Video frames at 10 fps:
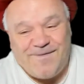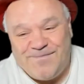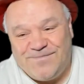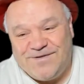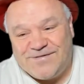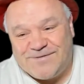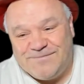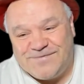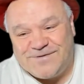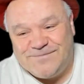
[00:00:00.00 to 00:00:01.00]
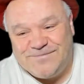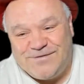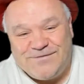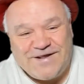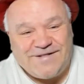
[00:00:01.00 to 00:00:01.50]
do some
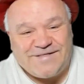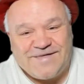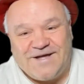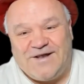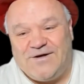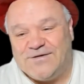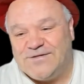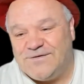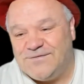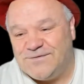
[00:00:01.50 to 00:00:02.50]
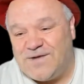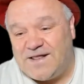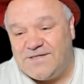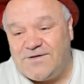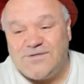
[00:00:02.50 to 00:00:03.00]
lovely little sing-along stuff as well.
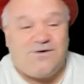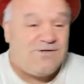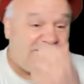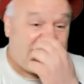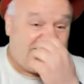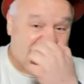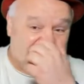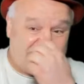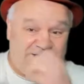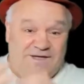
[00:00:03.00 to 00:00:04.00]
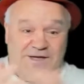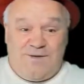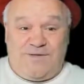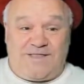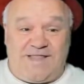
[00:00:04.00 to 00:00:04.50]
It's all socially distanced,
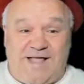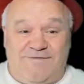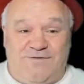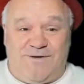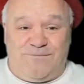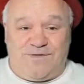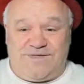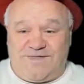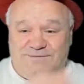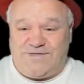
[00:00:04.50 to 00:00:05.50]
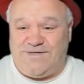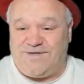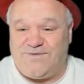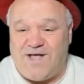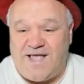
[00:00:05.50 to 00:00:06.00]
but it's live streamed, which is
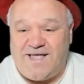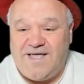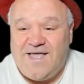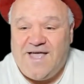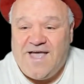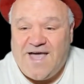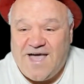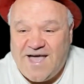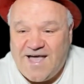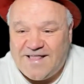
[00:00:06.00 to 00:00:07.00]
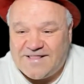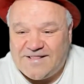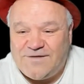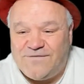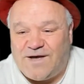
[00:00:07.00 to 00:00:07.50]
great.
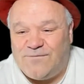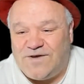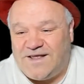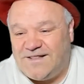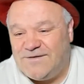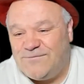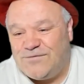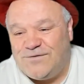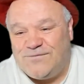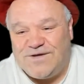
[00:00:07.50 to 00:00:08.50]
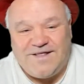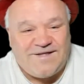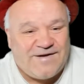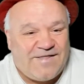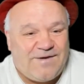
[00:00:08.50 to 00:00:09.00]
Love that, Woody. Love what you
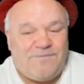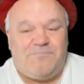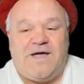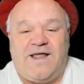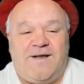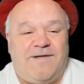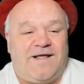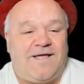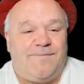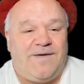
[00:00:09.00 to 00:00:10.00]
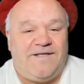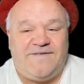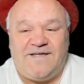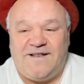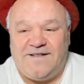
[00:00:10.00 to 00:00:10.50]
do out there with Pennine Mencap,
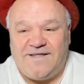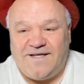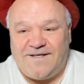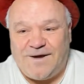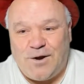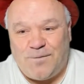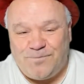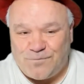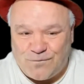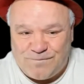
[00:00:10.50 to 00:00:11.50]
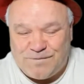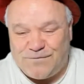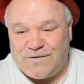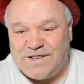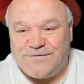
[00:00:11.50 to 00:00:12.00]
matey, and you know, we've been
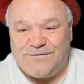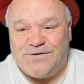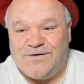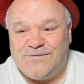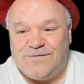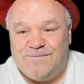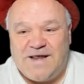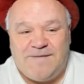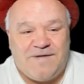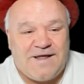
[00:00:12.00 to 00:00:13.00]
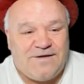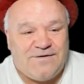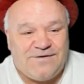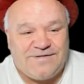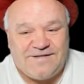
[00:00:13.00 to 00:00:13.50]
friends for many
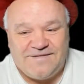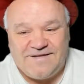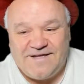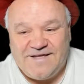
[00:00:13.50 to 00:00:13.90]
years, and